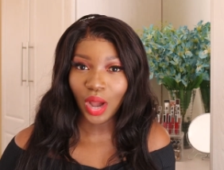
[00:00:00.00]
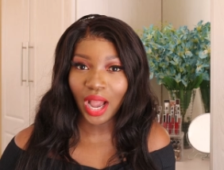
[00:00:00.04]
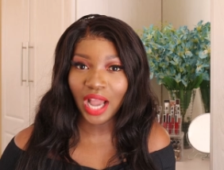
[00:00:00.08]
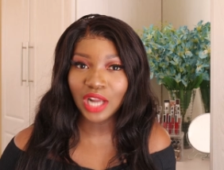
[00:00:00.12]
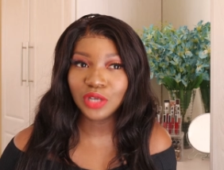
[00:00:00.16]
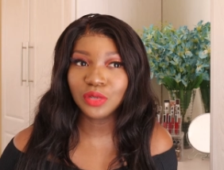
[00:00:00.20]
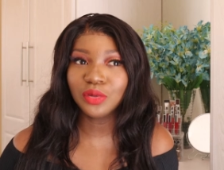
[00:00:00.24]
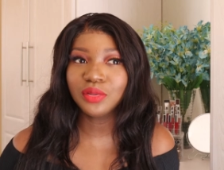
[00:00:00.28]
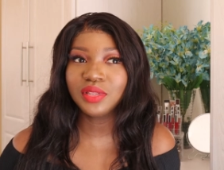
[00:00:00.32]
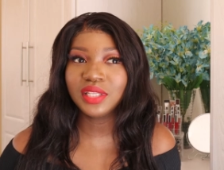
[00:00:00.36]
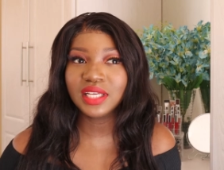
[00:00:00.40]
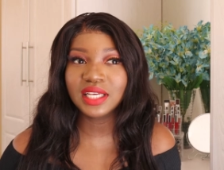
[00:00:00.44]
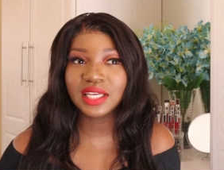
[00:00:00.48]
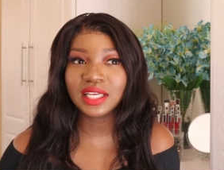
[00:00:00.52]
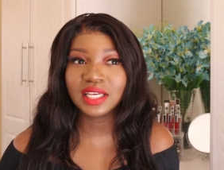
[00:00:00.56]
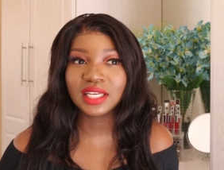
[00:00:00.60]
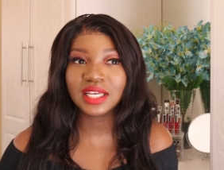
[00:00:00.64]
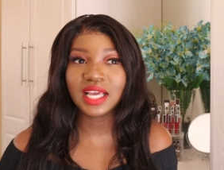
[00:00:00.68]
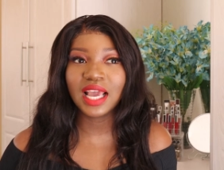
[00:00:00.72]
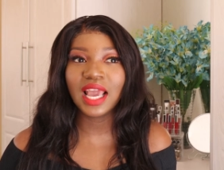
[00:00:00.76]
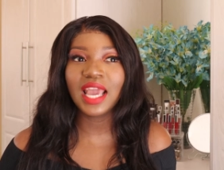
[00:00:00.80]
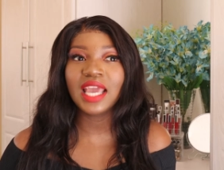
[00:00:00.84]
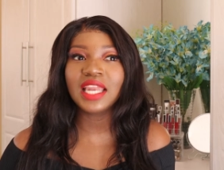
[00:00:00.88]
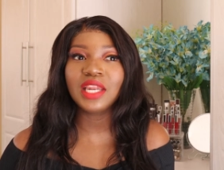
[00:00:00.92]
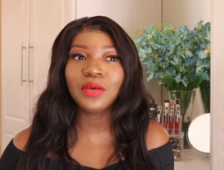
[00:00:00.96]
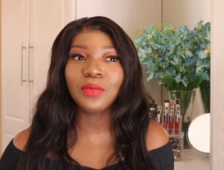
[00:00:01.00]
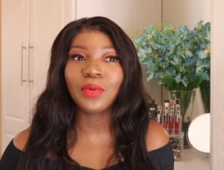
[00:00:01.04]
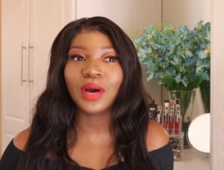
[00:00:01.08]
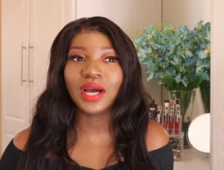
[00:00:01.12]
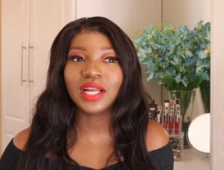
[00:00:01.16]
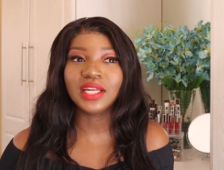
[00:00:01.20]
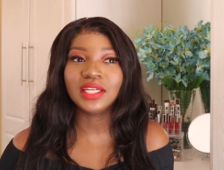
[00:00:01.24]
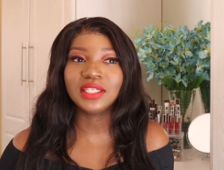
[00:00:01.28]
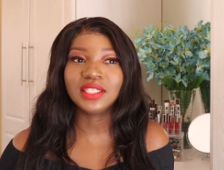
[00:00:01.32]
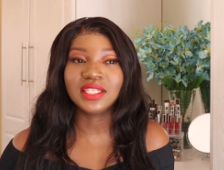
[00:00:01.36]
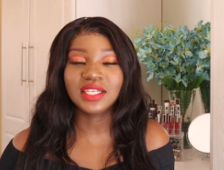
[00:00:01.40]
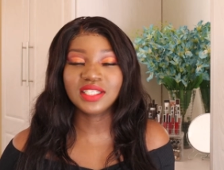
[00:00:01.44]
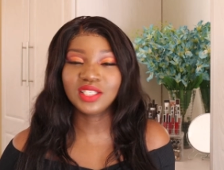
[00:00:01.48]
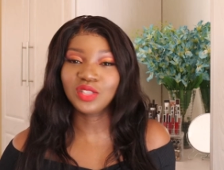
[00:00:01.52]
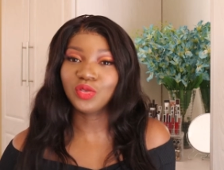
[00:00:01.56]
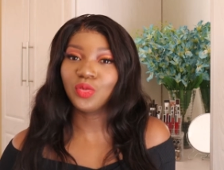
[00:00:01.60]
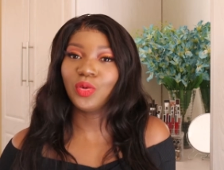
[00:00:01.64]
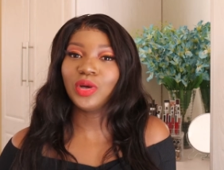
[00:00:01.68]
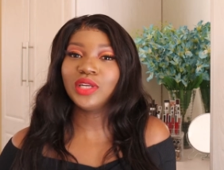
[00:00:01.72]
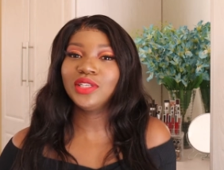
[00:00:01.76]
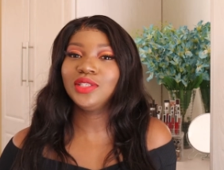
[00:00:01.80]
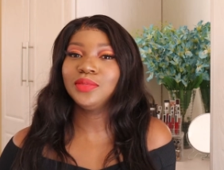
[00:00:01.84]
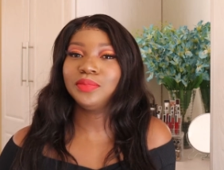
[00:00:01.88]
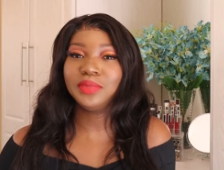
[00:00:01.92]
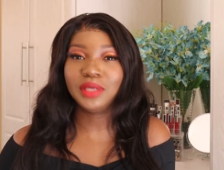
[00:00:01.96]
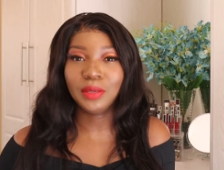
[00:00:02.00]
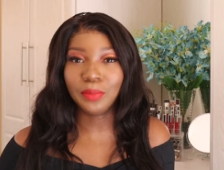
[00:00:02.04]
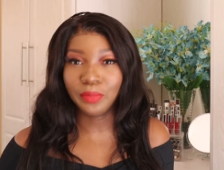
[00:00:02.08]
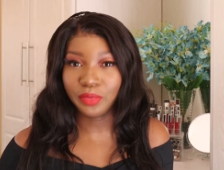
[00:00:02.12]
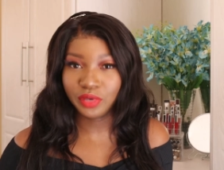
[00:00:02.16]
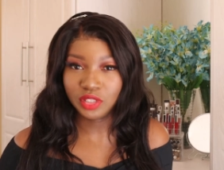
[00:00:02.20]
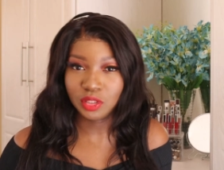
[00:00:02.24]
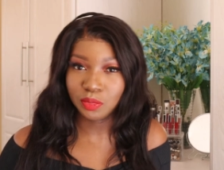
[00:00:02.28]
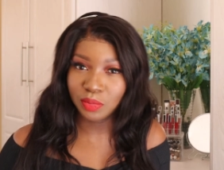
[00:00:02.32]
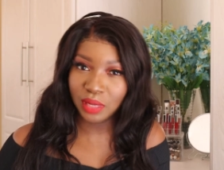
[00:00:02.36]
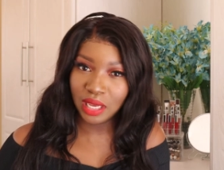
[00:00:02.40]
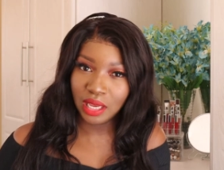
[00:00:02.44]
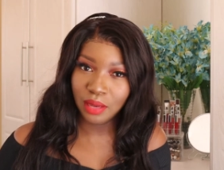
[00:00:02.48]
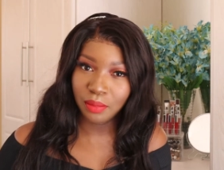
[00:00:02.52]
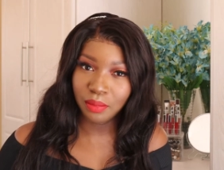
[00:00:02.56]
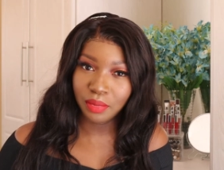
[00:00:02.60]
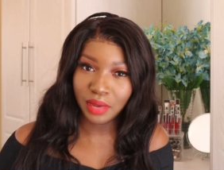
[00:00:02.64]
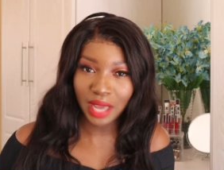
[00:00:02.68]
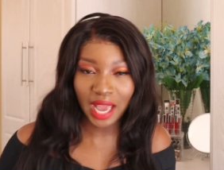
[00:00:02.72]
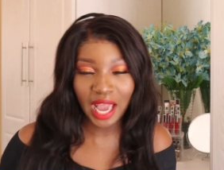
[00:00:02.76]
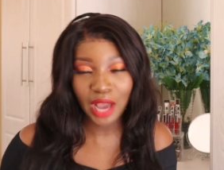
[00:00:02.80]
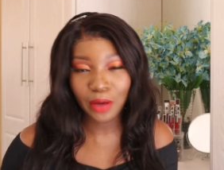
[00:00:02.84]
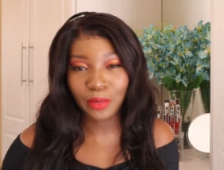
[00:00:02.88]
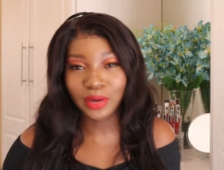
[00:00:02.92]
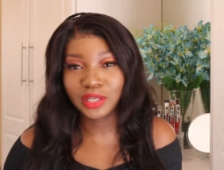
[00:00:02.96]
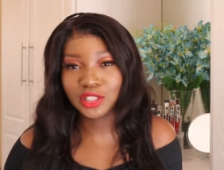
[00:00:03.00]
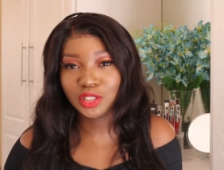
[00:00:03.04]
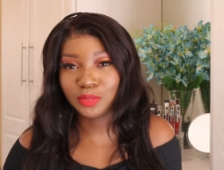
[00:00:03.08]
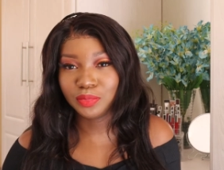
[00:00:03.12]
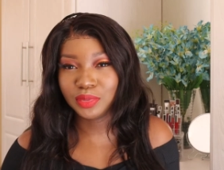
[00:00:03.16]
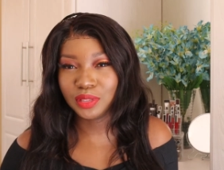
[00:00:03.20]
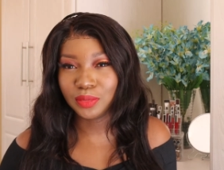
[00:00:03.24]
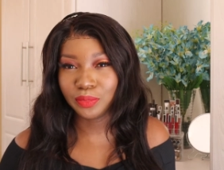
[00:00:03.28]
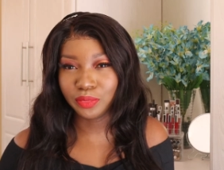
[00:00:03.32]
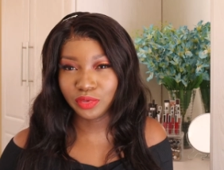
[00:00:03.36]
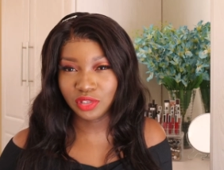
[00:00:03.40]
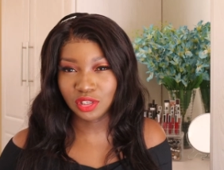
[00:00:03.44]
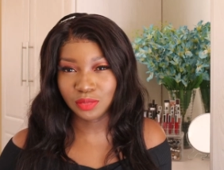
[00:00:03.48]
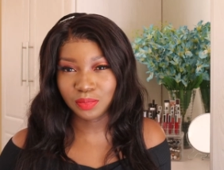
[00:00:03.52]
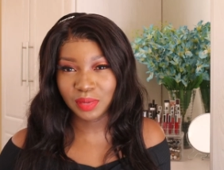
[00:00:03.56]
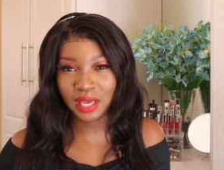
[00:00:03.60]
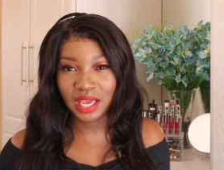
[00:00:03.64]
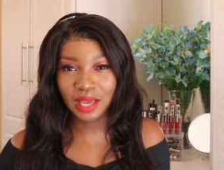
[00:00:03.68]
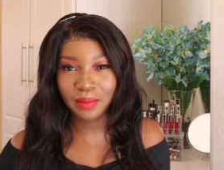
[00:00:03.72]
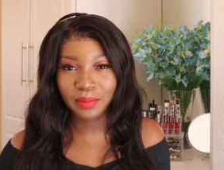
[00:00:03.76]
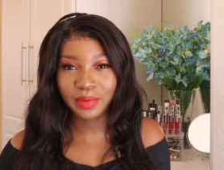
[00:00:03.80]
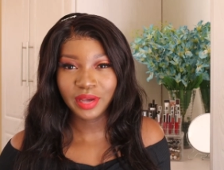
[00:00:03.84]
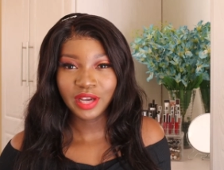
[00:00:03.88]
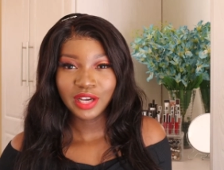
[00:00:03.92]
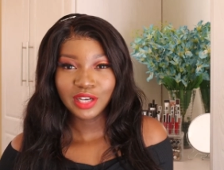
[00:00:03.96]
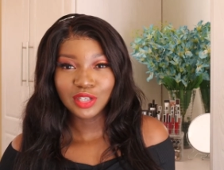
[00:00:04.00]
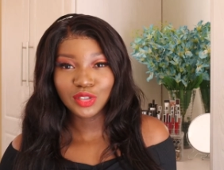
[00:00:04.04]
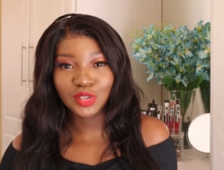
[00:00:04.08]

I don't think anyone doesn't want to be a boss babe. I want to be a boss babe.